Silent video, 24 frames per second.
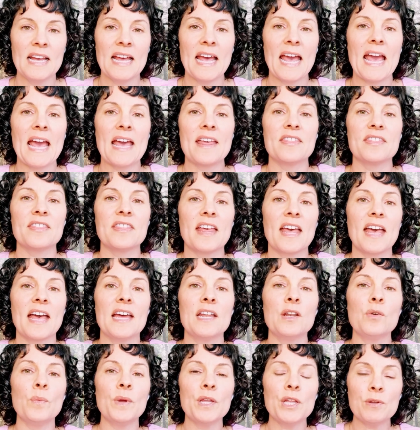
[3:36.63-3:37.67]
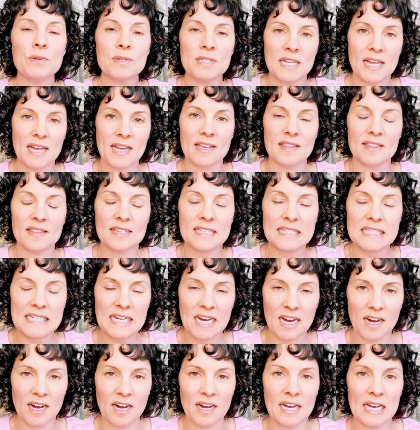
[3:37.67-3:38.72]
And then when you take the
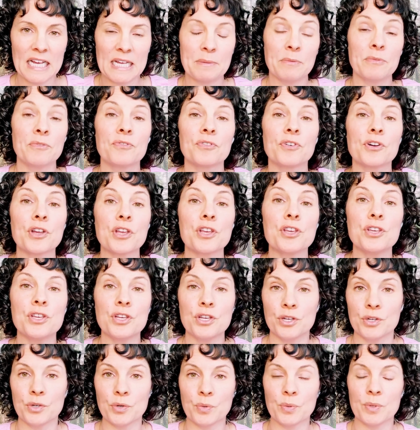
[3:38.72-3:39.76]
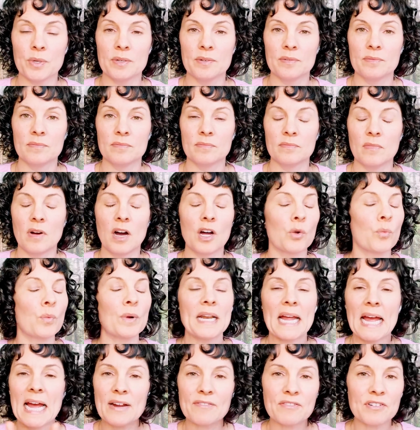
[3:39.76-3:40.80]
time for you on
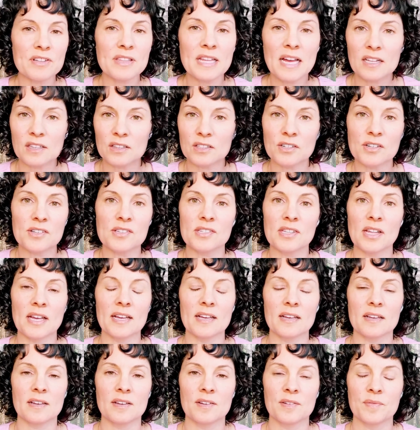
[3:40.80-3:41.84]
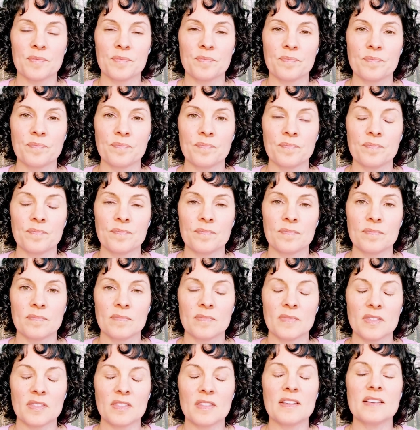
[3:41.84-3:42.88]
whatever that looks like,
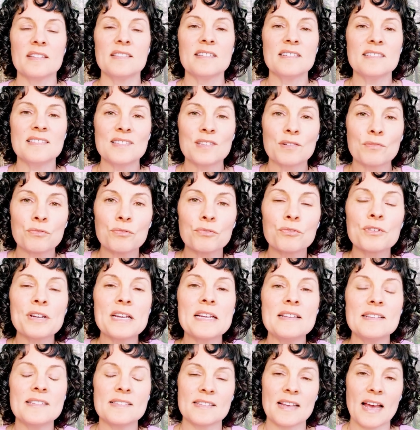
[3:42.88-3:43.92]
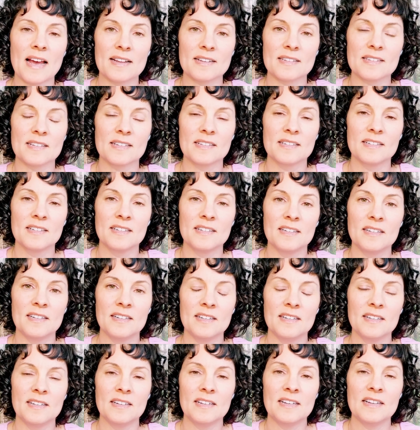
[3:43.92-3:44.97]
this is the reset.
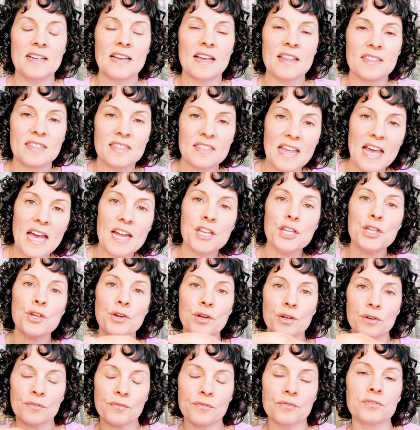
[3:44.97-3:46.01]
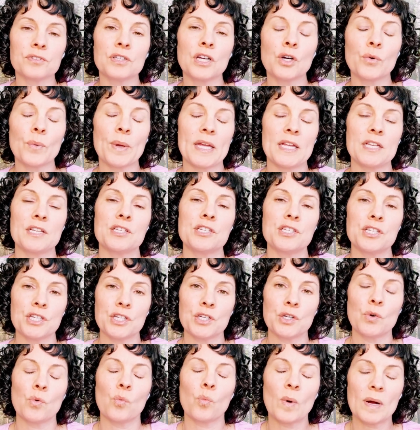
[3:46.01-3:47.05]
And then you can flow
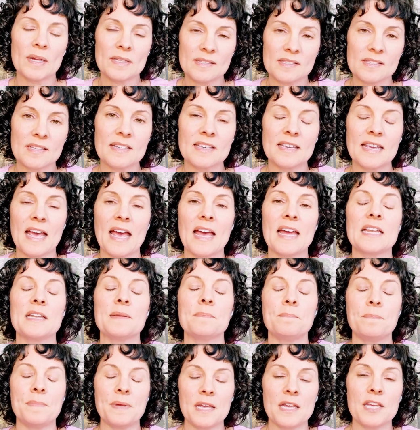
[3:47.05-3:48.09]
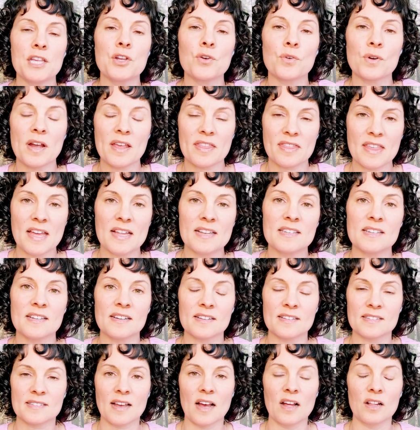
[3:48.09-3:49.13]
into, once again, being your authentic
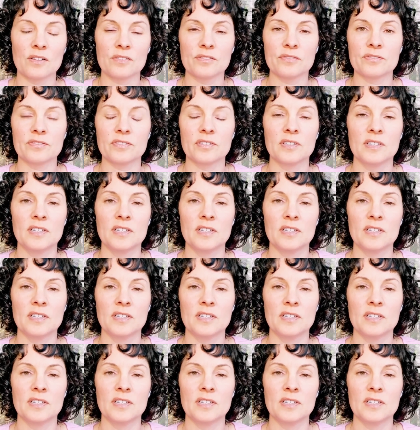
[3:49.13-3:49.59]
self.